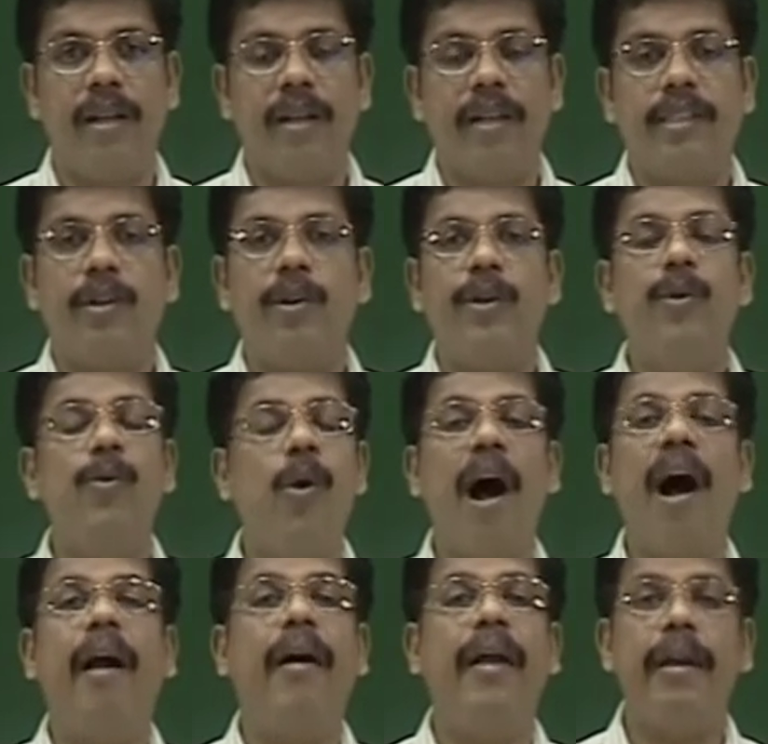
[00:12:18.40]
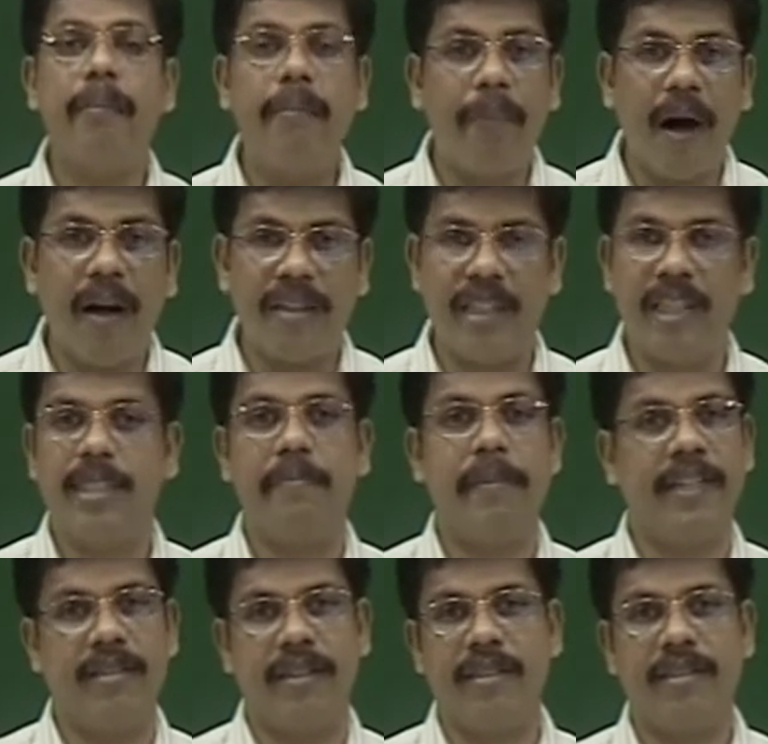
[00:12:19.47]
So you are an impartial
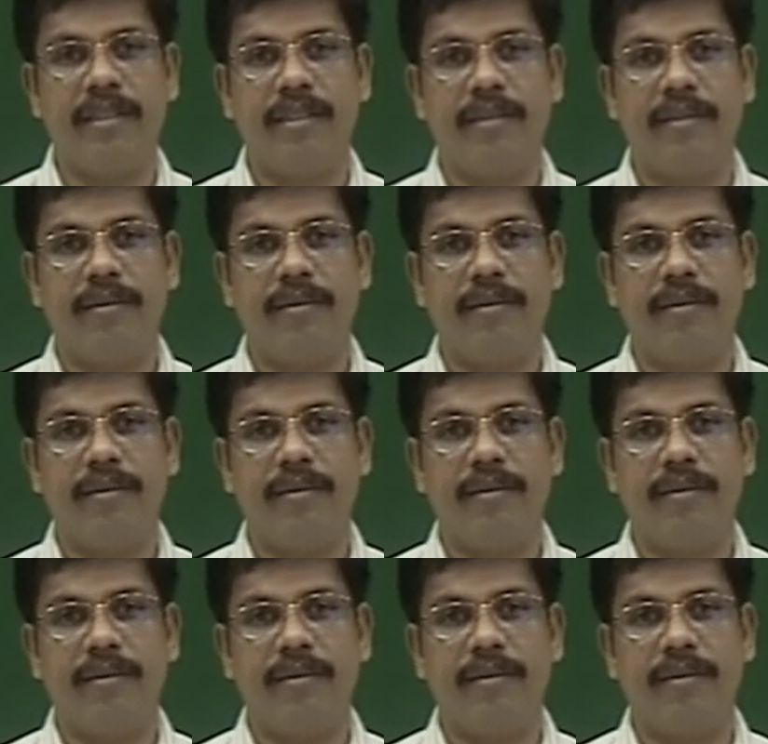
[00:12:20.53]
spectator.